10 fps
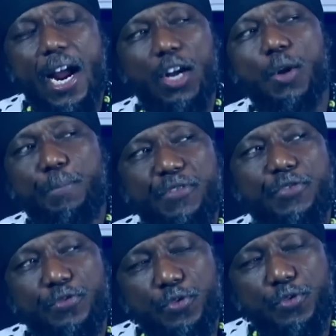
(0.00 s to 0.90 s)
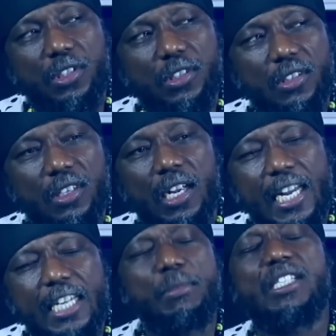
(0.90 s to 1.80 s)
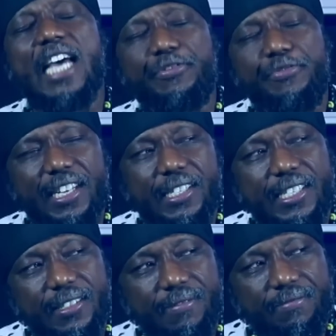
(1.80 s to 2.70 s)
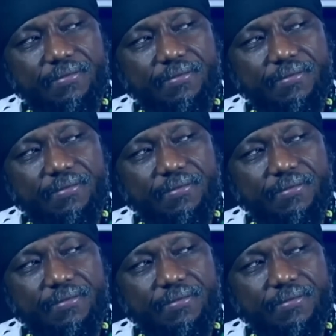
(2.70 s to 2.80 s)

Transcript: cannot pay for food, let me start fasting.